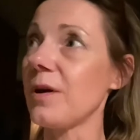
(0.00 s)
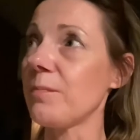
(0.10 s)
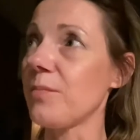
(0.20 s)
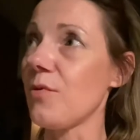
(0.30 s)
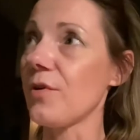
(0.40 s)
I
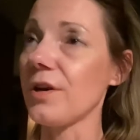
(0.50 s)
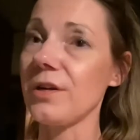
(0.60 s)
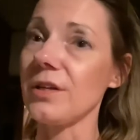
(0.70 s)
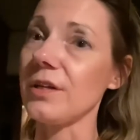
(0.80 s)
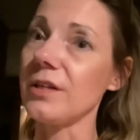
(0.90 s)
bought it
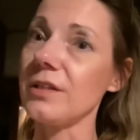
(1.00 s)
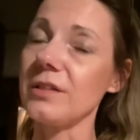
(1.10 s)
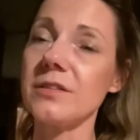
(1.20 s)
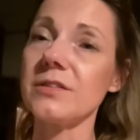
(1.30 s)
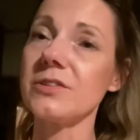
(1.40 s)
and
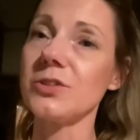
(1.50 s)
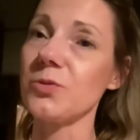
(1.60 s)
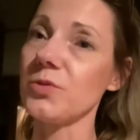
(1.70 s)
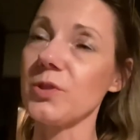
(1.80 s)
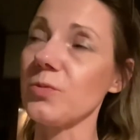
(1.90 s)
I
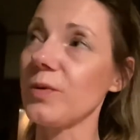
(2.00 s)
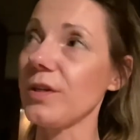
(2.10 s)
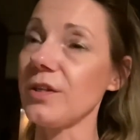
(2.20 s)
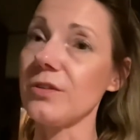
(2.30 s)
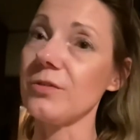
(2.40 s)
sold it
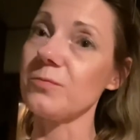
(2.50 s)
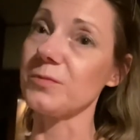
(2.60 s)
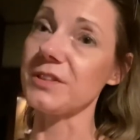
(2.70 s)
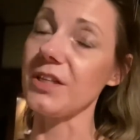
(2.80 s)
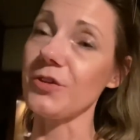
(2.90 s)
when it
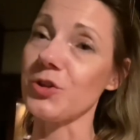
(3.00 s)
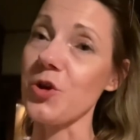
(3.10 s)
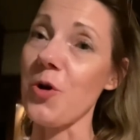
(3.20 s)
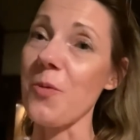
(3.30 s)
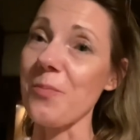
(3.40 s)
was at the top.